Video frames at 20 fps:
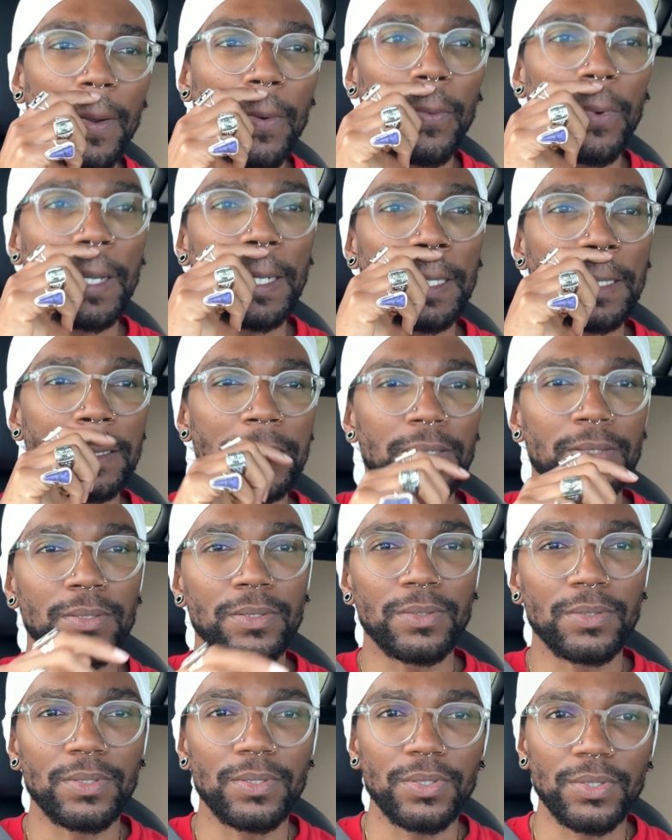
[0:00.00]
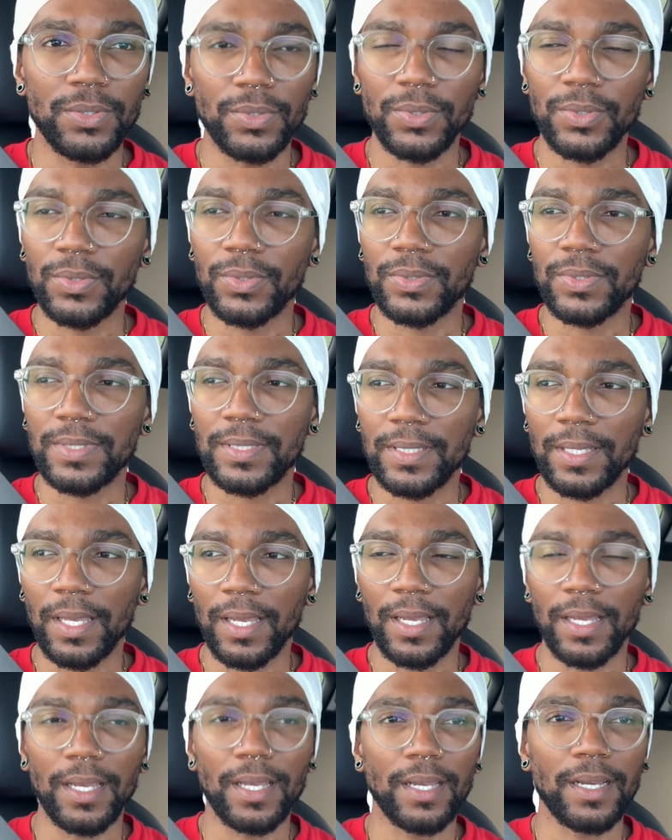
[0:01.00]
wanting to do
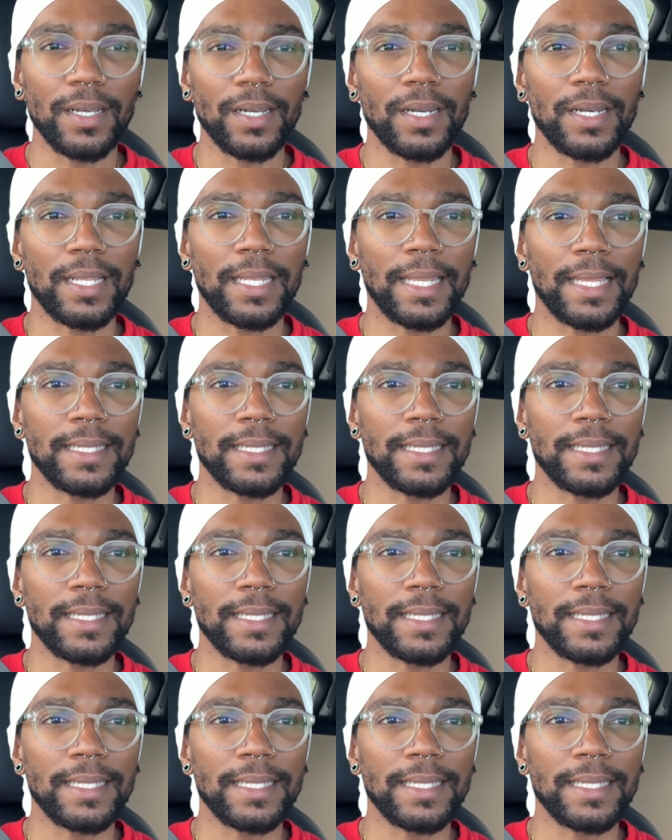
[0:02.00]
a